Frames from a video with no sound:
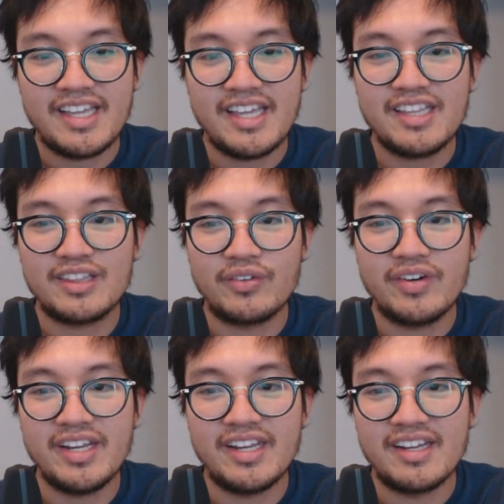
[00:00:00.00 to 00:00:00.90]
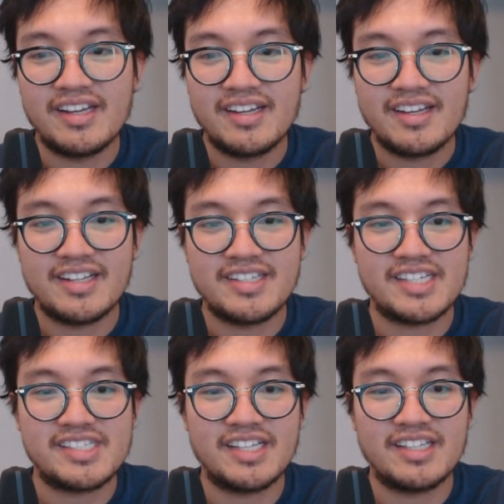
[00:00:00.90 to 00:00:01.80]
e3,
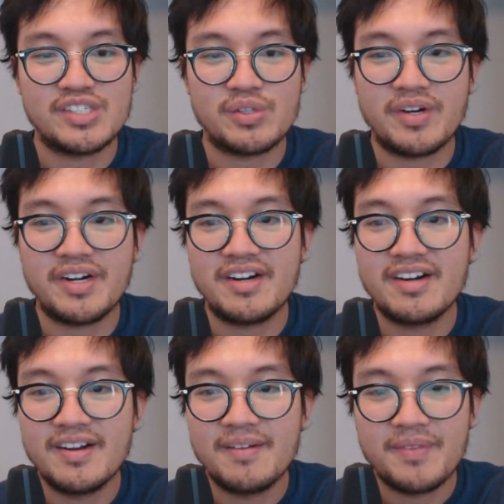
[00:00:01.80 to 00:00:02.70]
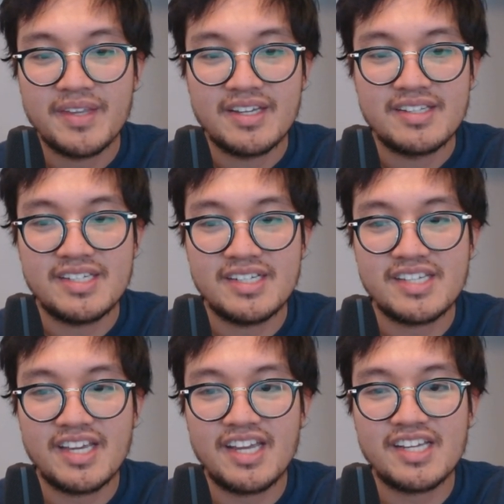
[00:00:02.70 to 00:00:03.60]
contesting this square. D
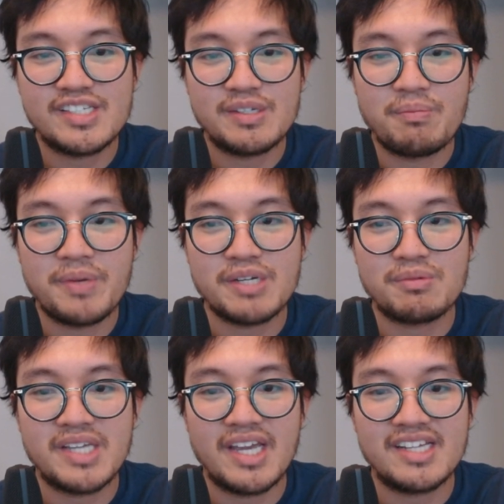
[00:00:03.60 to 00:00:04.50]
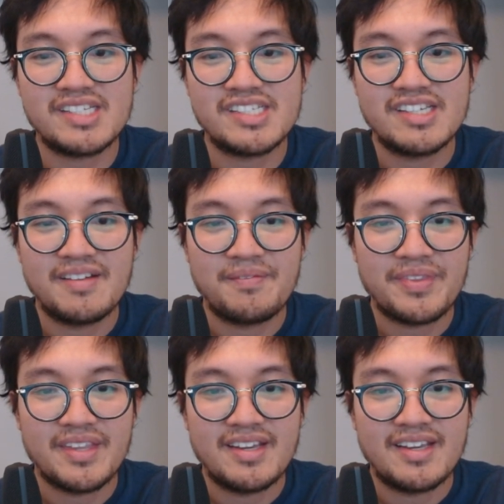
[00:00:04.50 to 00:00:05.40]
takes, bishop takes.
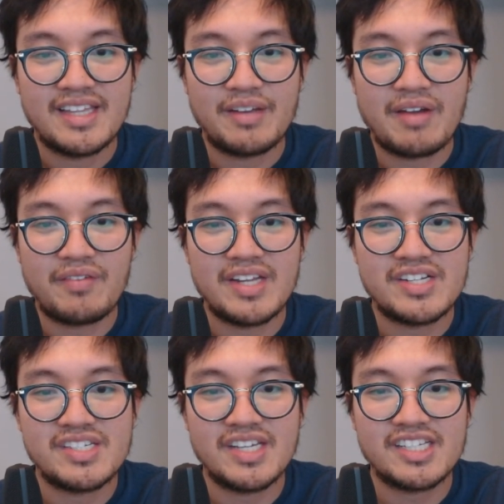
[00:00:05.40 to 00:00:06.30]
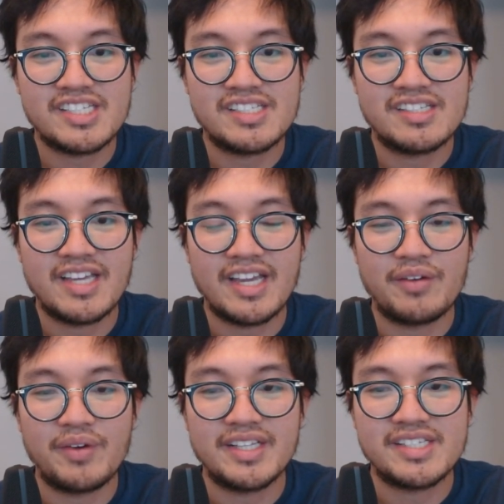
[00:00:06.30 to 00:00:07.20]
Then we have h6, kicking
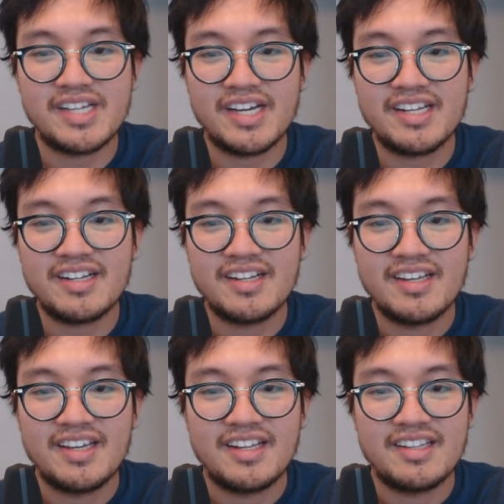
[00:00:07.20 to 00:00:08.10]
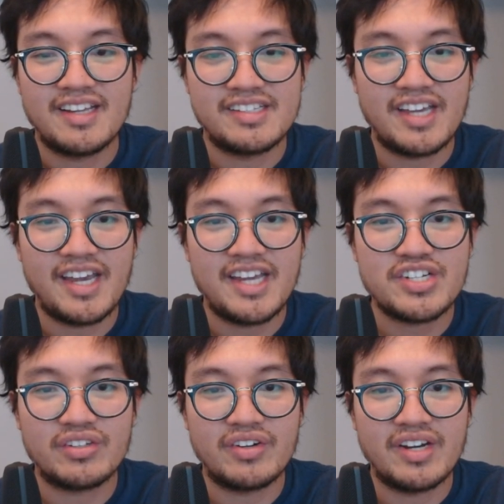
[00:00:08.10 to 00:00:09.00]
away this knight. Knight to
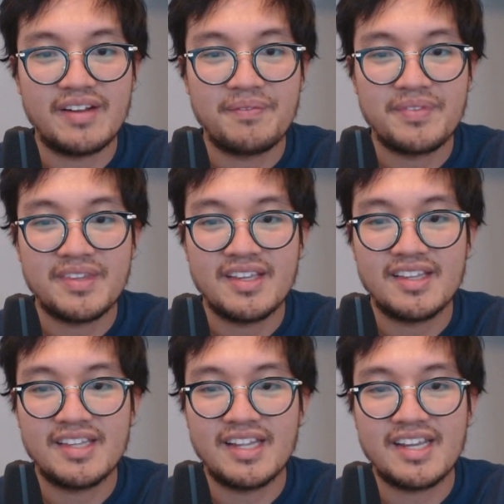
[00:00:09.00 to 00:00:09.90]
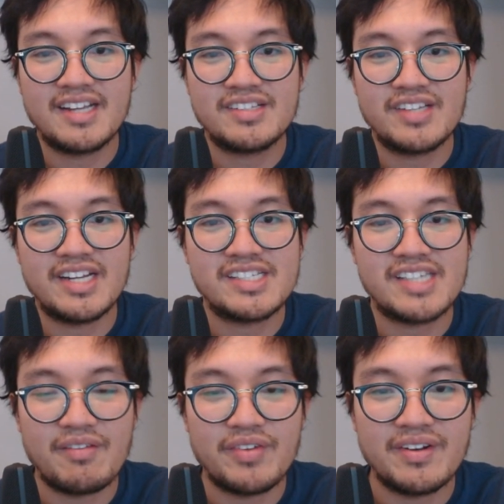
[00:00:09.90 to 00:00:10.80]
h3, then king to
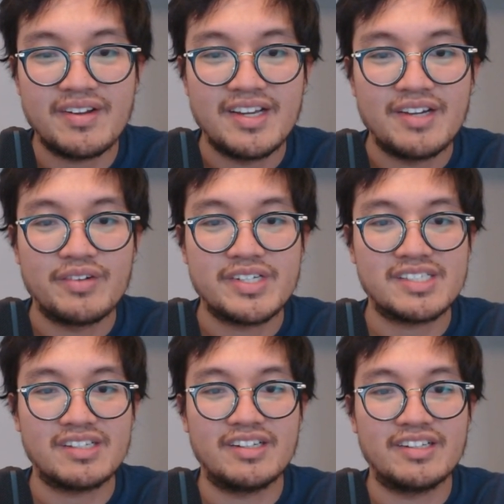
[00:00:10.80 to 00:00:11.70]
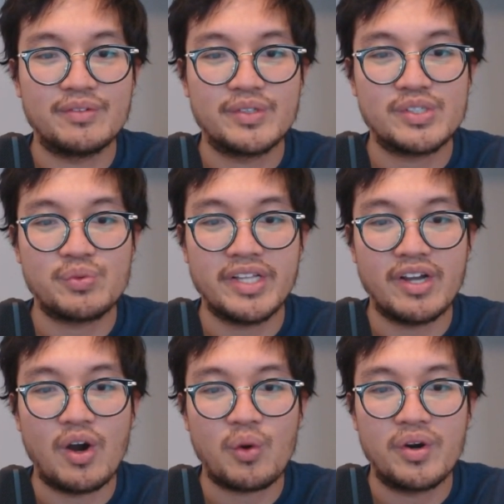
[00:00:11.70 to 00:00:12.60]
h7. Which is really
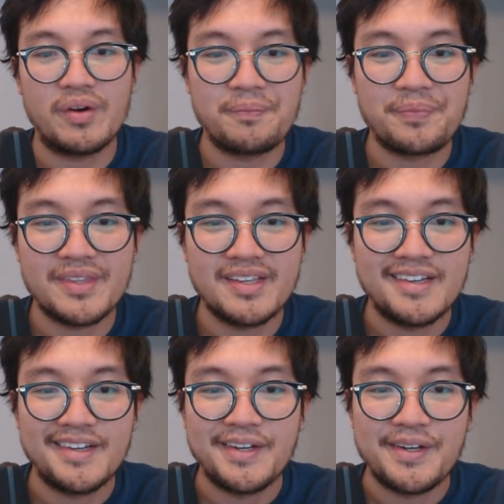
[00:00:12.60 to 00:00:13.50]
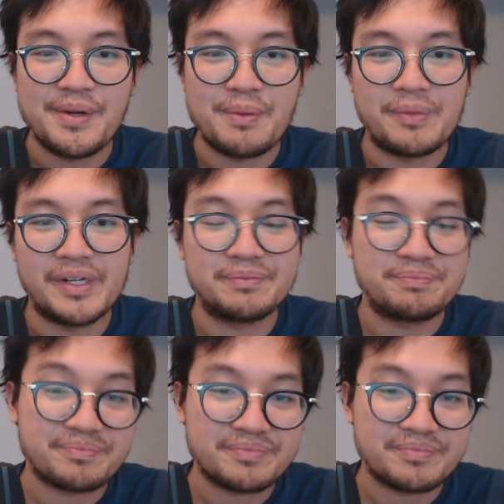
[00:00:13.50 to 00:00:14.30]
awkward, but